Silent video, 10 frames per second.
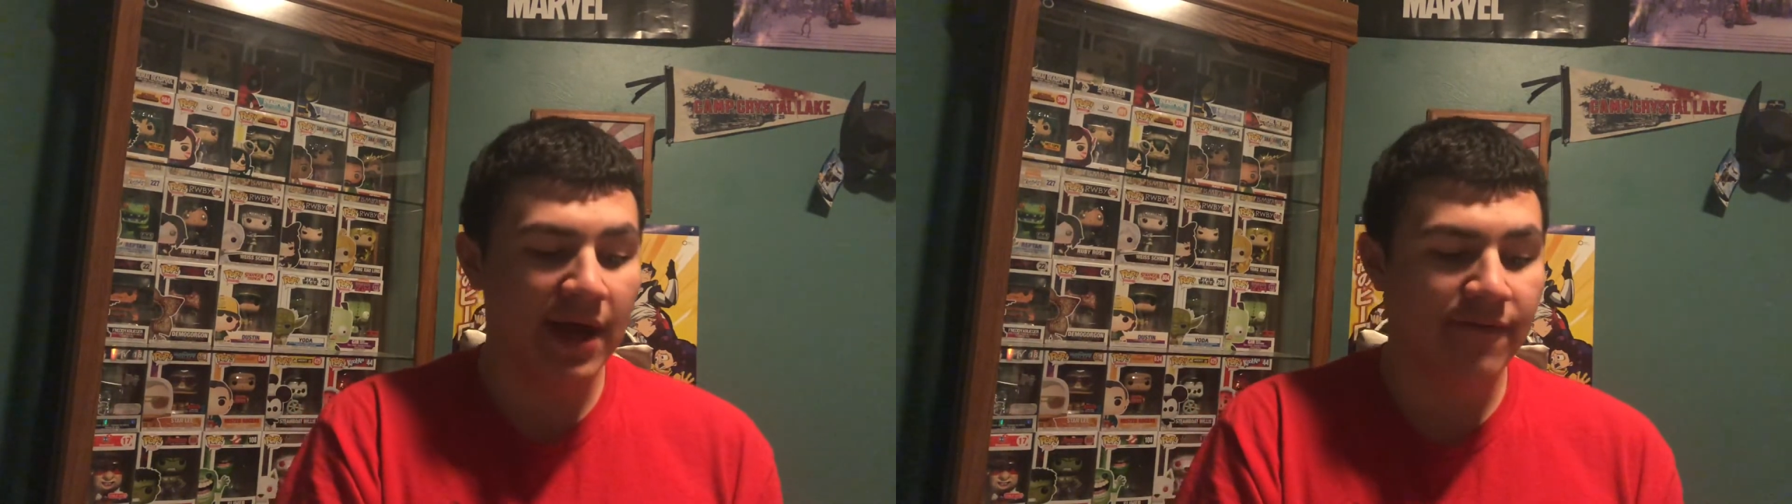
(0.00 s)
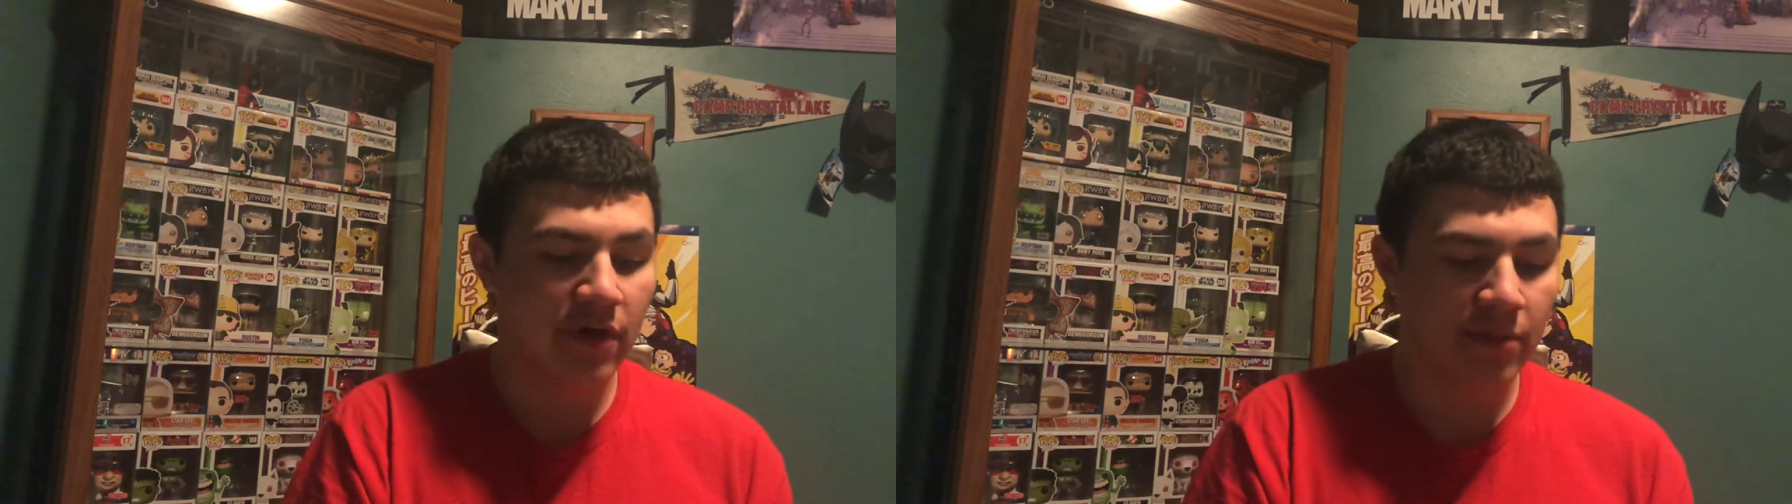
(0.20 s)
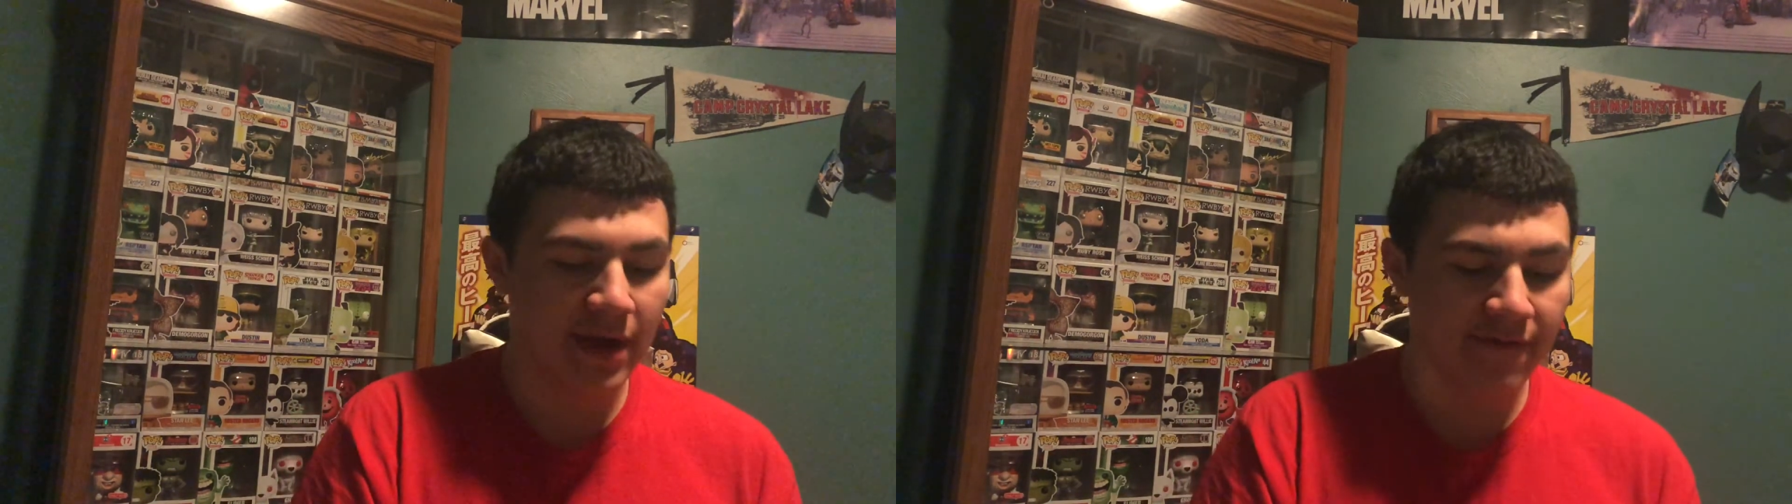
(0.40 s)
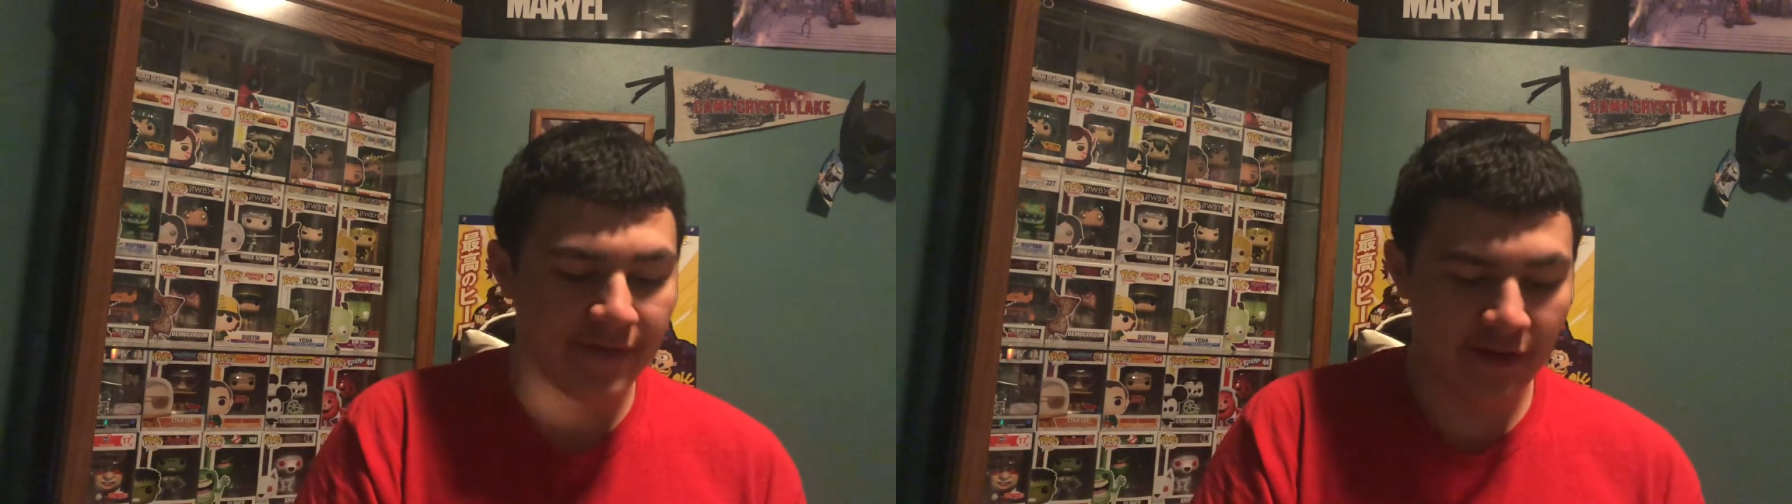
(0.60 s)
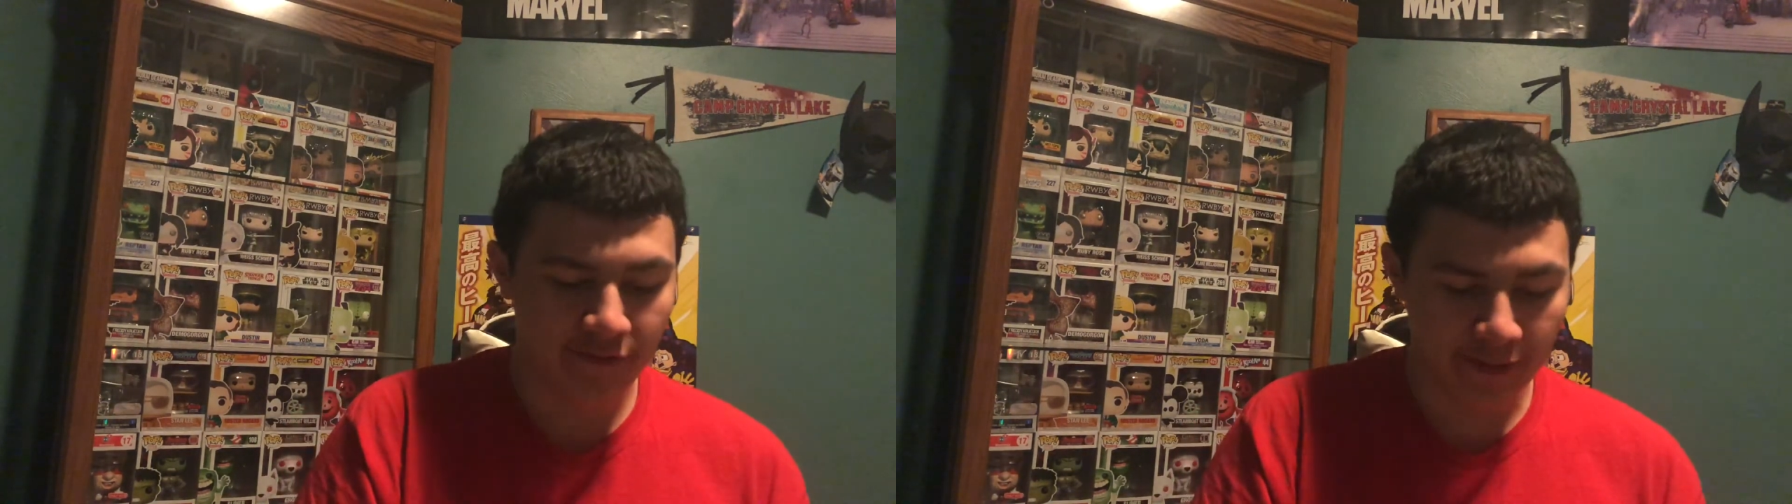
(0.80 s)
far my
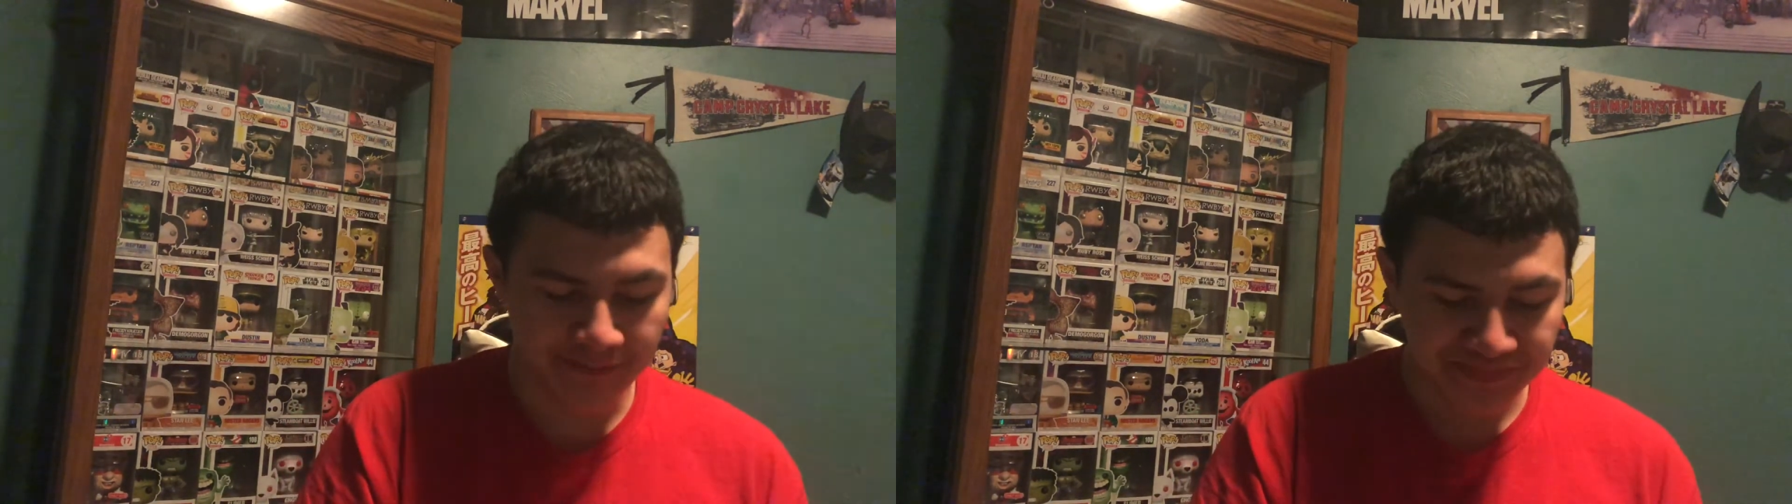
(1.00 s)
favorite.